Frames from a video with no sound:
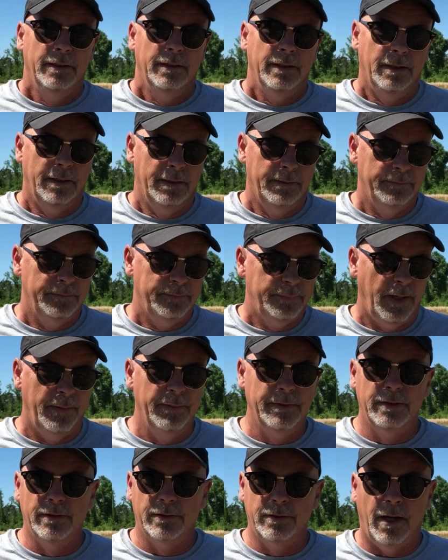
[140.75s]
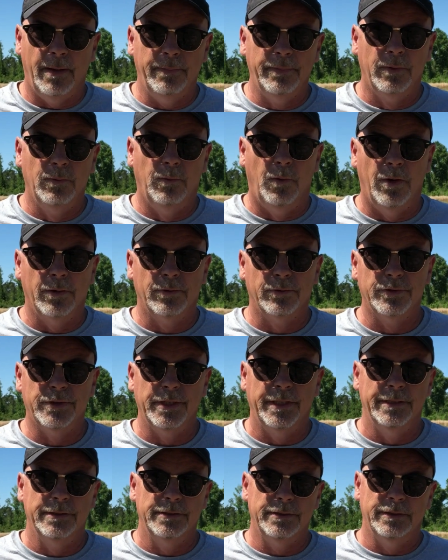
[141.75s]
Probably the top of the water
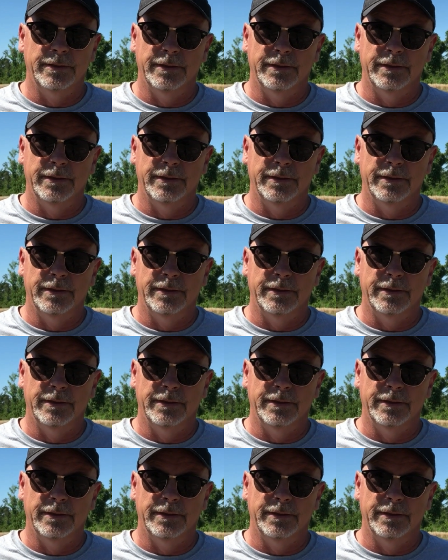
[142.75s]
sands,